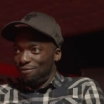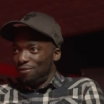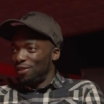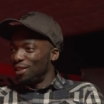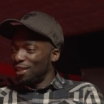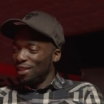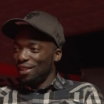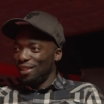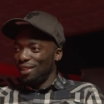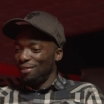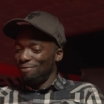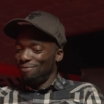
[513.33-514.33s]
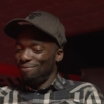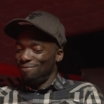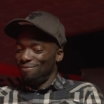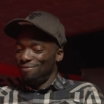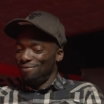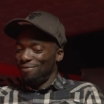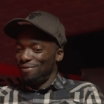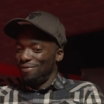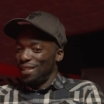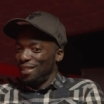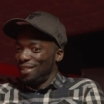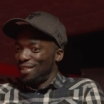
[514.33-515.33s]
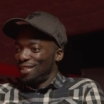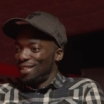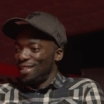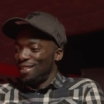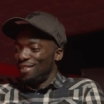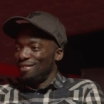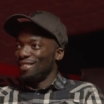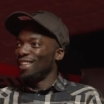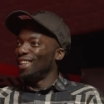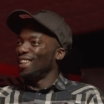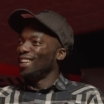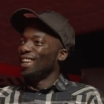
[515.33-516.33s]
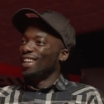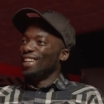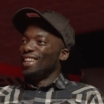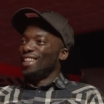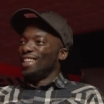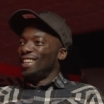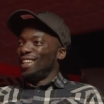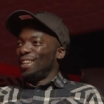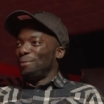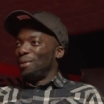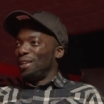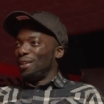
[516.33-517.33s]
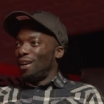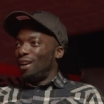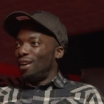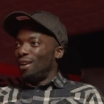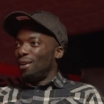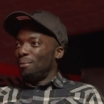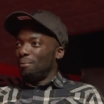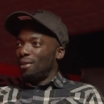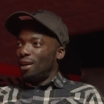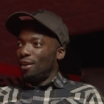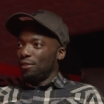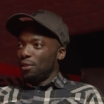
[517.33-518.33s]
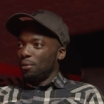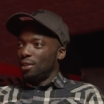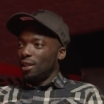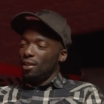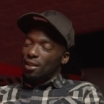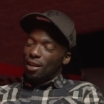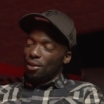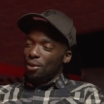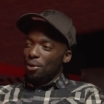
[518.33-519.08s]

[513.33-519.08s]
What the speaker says: physically fit. And but after setting that